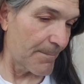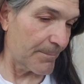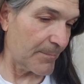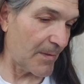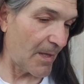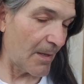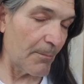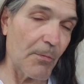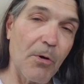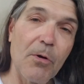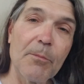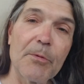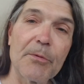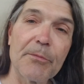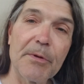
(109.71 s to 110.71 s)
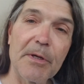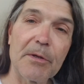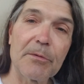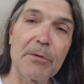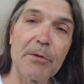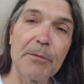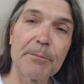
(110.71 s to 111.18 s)
came home and
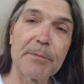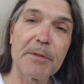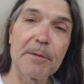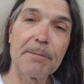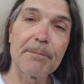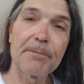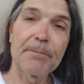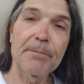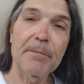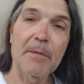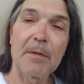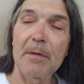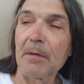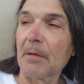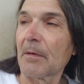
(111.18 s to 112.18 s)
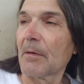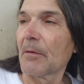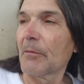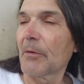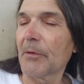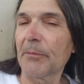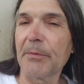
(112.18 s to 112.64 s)
regrouped.
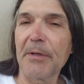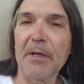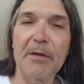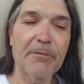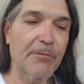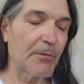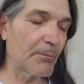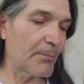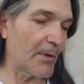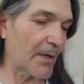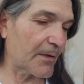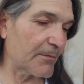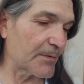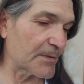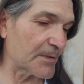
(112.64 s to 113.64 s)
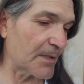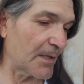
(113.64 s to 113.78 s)
What did we have for breakfast?